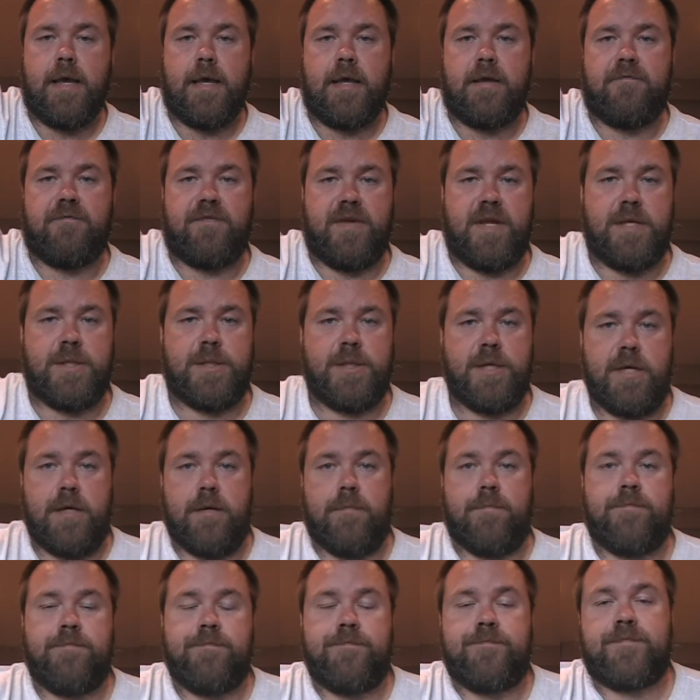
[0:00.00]
VG.
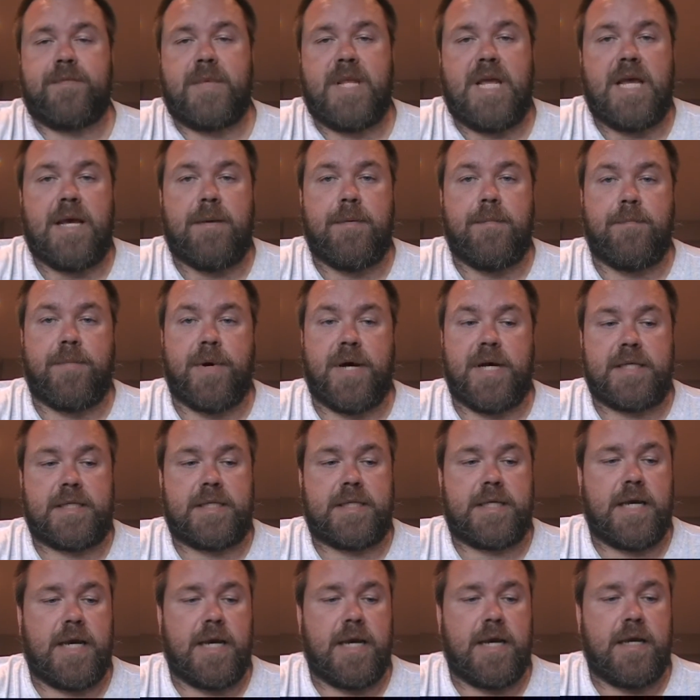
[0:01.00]

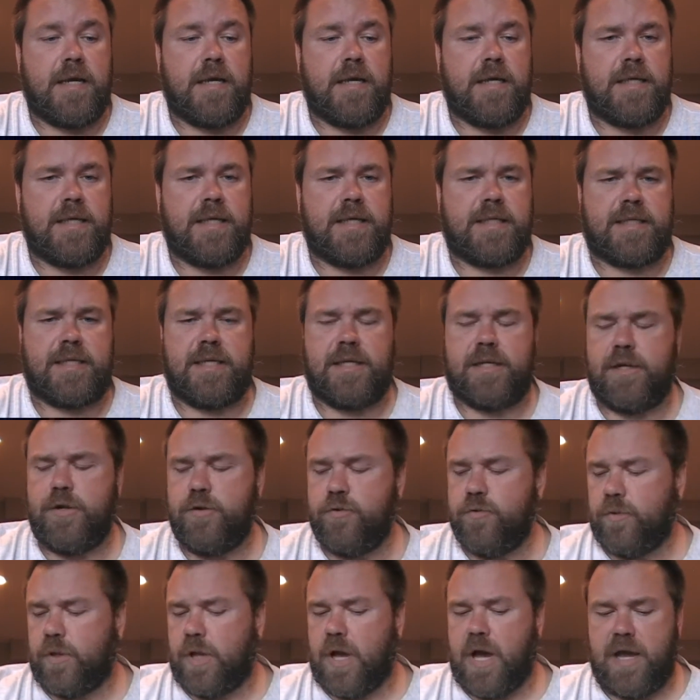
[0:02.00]
But it's a
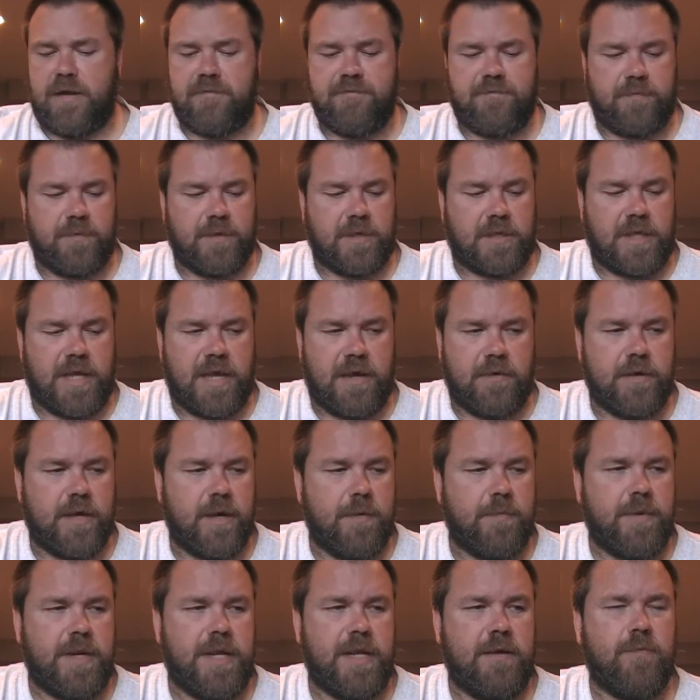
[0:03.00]
new line from the cloud
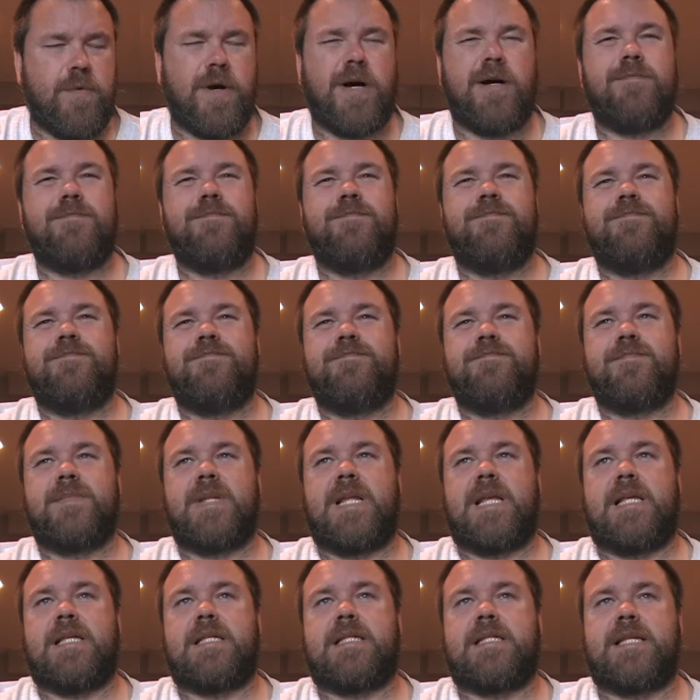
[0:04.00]
company. Well,
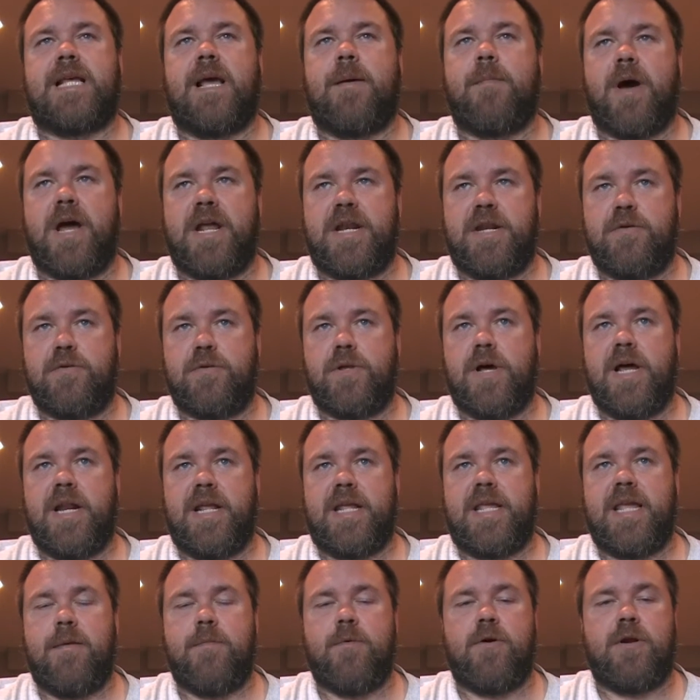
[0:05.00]
semi-new line.
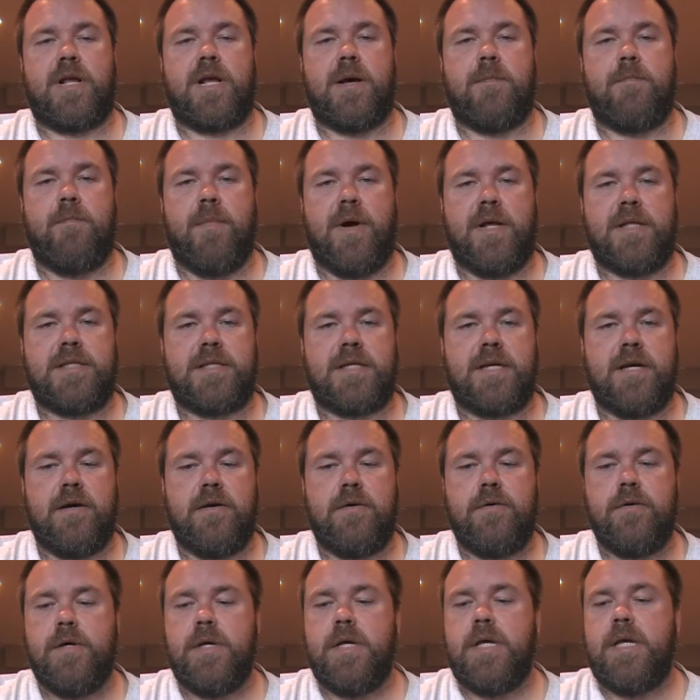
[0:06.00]
It came out a couple months
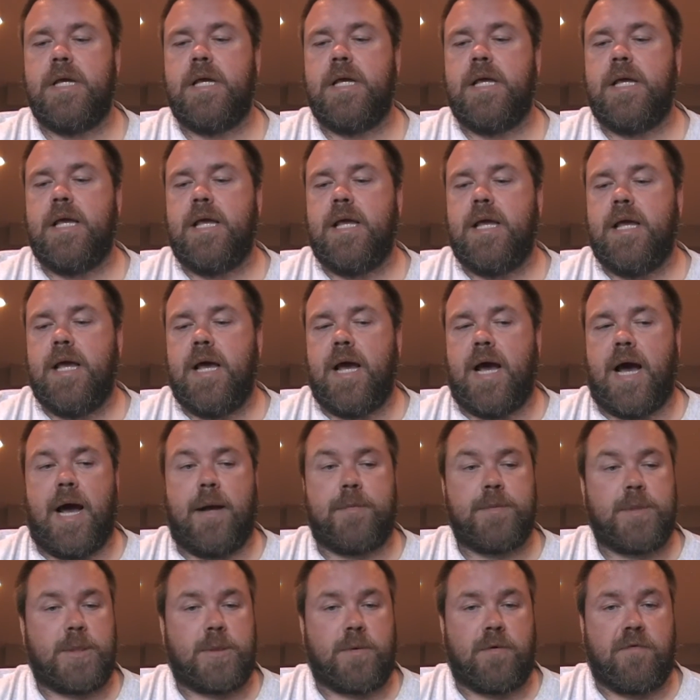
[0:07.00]
ago.
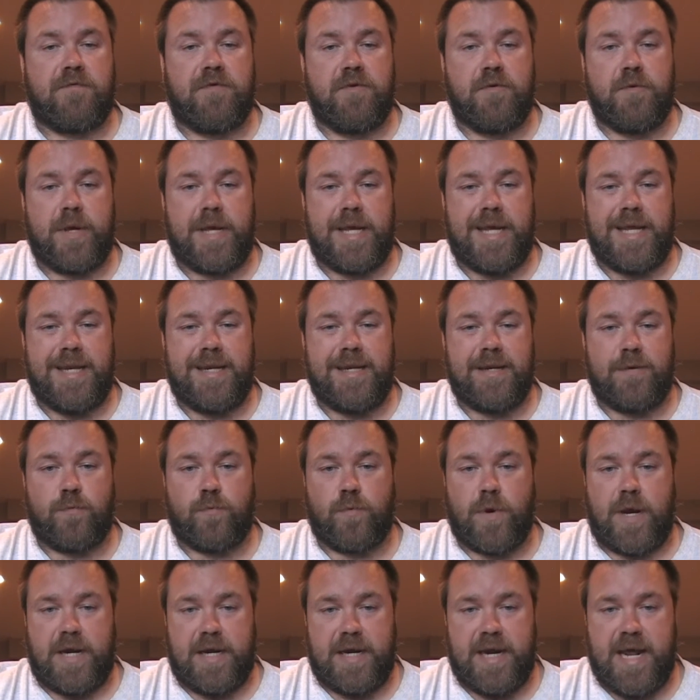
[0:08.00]
I'm just reviewing it
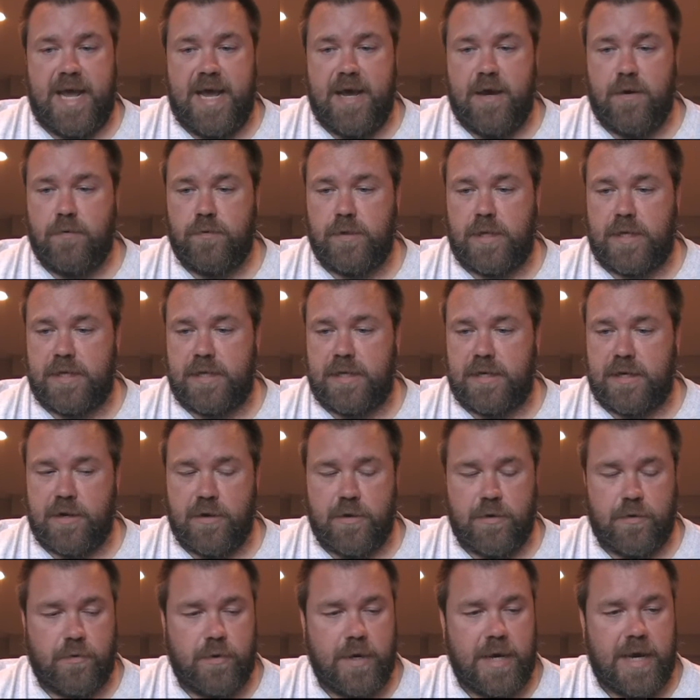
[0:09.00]
right now, letting you
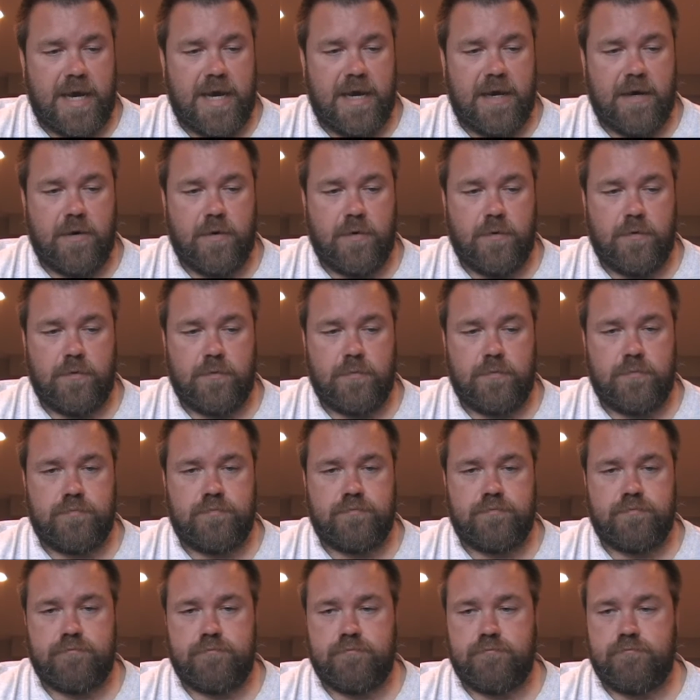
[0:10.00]
know how
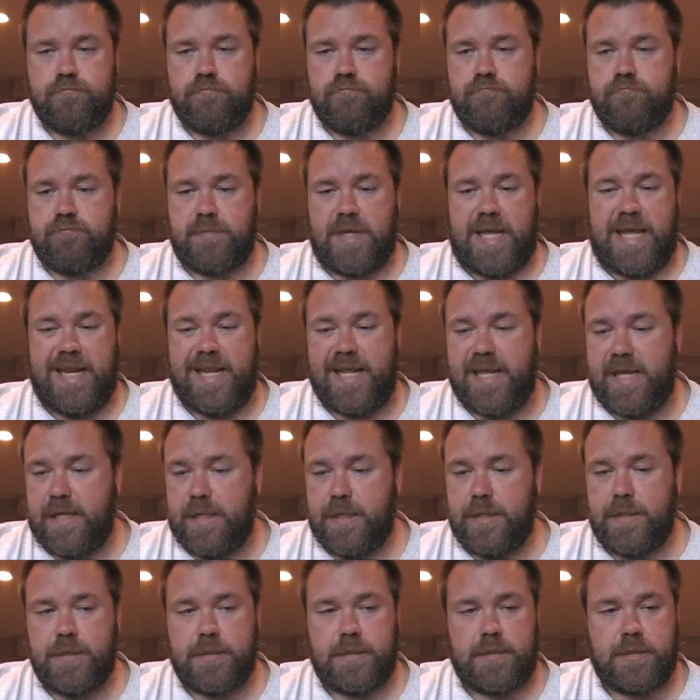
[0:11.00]
it
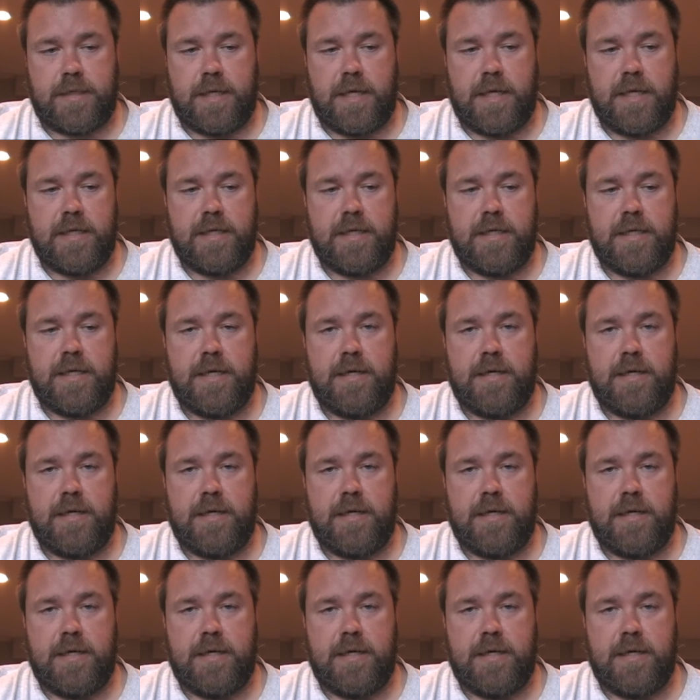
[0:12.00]
is, and